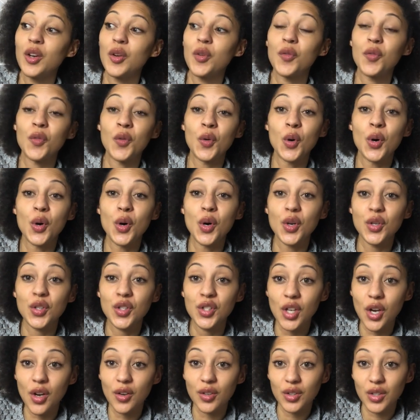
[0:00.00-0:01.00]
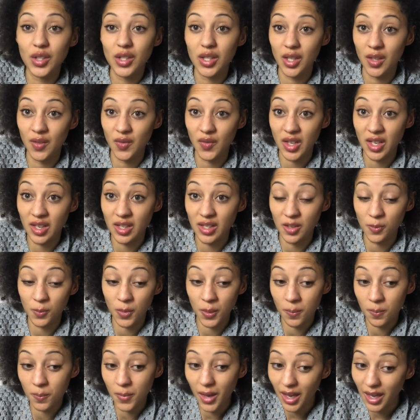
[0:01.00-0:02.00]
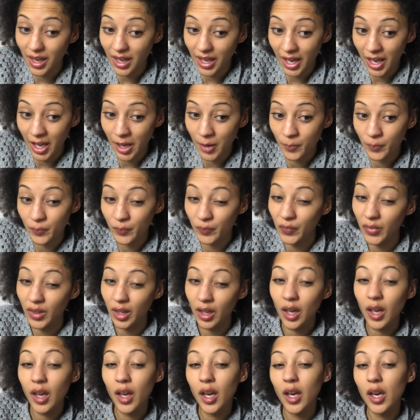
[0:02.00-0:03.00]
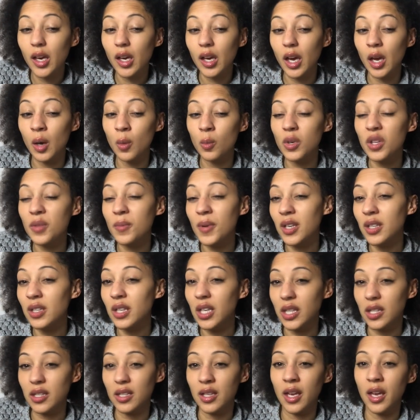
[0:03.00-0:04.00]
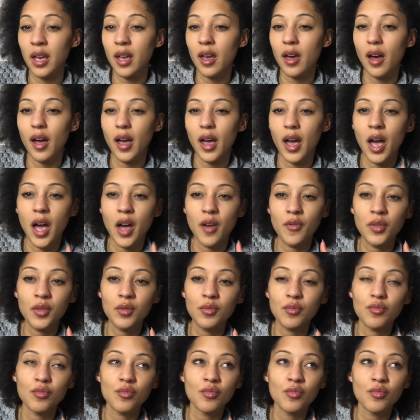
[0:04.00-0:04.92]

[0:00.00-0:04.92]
for socks and things I've been making. And with my knitting, I haven't